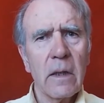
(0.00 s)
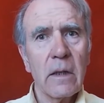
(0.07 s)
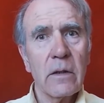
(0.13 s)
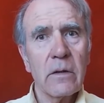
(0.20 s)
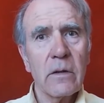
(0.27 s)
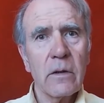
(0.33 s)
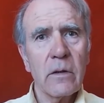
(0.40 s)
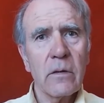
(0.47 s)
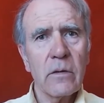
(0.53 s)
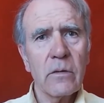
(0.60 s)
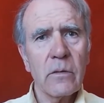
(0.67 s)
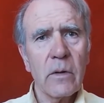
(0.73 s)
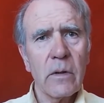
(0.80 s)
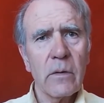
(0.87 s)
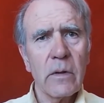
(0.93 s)
On the
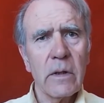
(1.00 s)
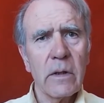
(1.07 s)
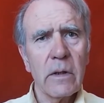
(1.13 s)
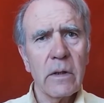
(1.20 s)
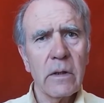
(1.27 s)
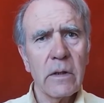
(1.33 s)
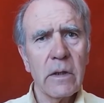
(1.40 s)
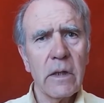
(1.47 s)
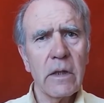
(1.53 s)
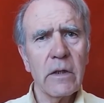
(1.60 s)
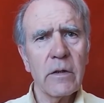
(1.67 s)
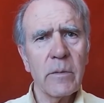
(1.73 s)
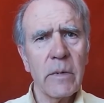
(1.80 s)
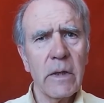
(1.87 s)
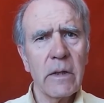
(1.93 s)
contrary,
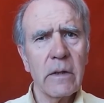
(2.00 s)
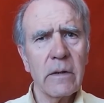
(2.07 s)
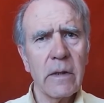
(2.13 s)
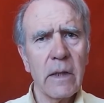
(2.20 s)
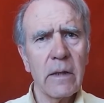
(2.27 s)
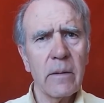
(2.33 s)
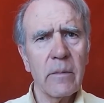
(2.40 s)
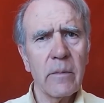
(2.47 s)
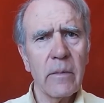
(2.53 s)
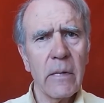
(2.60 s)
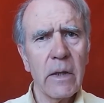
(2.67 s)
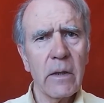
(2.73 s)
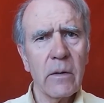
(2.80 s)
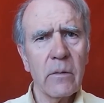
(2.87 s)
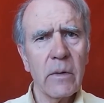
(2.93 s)
dismiss them
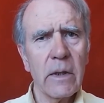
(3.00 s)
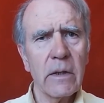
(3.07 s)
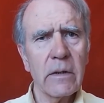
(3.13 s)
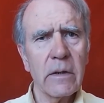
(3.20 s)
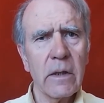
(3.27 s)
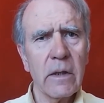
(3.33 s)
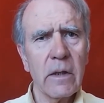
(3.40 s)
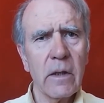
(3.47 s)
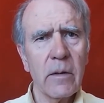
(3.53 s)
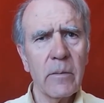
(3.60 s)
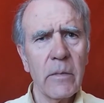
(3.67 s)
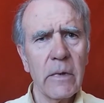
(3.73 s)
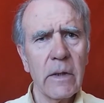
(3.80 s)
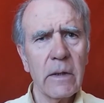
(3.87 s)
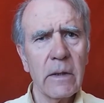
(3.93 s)
when they
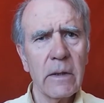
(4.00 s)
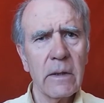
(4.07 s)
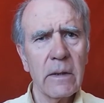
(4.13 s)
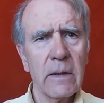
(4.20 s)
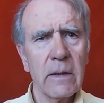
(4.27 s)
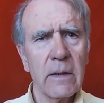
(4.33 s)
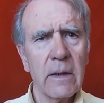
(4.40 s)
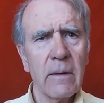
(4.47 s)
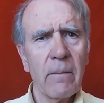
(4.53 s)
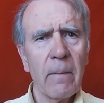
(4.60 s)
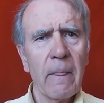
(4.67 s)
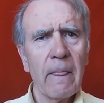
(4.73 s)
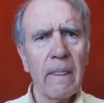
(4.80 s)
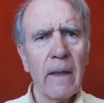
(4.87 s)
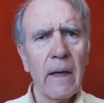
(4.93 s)
come.
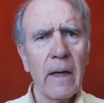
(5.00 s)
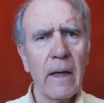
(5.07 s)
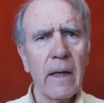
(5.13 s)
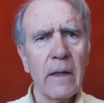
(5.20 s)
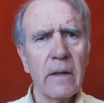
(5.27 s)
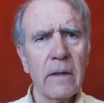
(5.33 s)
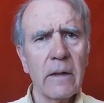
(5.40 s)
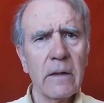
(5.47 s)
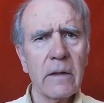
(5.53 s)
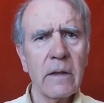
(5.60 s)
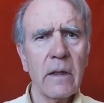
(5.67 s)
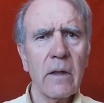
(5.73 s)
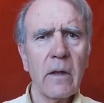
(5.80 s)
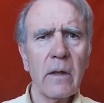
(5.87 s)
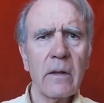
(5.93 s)
And
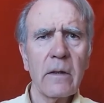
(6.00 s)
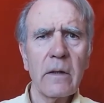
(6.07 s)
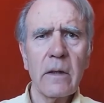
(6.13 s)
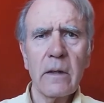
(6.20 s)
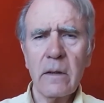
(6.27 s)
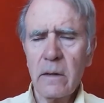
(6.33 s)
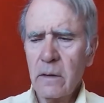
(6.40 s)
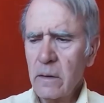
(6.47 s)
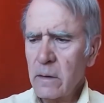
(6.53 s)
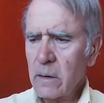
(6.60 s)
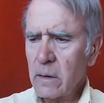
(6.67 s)
second,